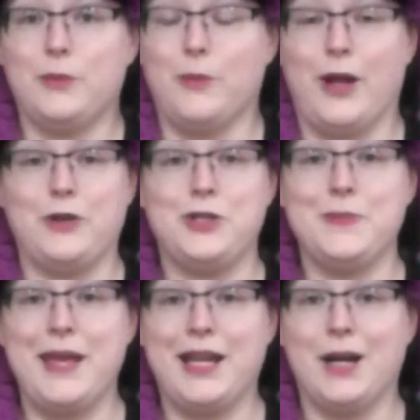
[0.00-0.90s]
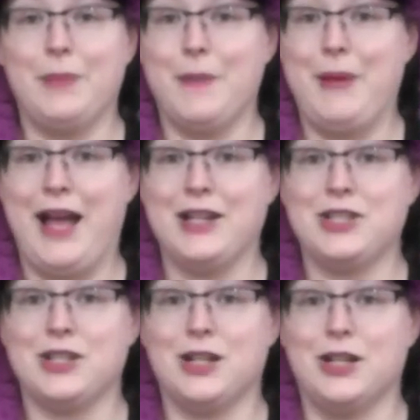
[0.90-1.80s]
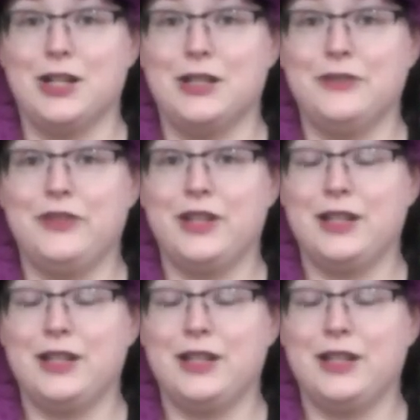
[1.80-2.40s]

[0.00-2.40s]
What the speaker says: why don't you make up a batch of